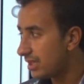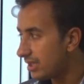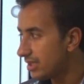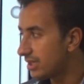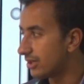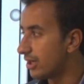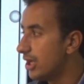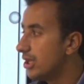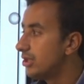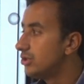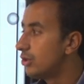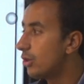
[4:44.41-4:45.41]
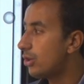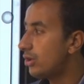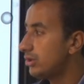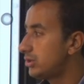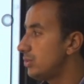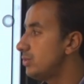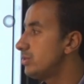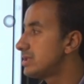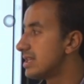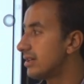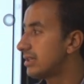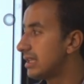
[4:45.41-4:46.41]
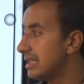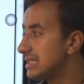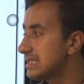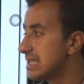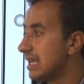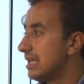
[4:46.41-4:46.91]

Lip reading: Here, draw 2 circles